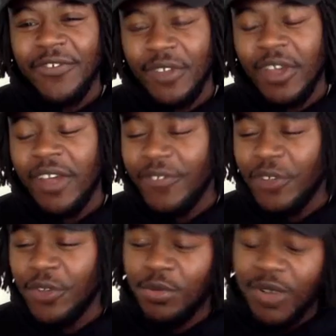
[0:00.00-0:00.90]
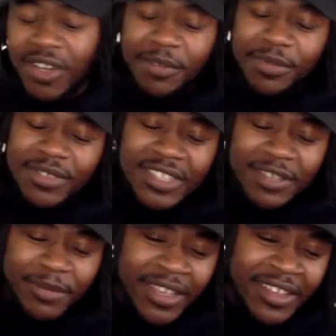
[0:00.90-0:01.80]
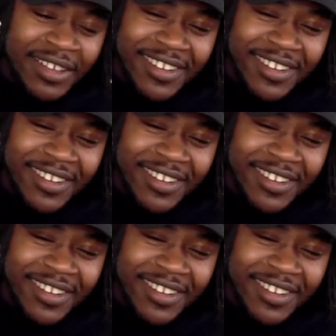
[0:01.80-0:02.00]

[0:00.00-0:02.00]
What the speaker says: I feel you 100%, man.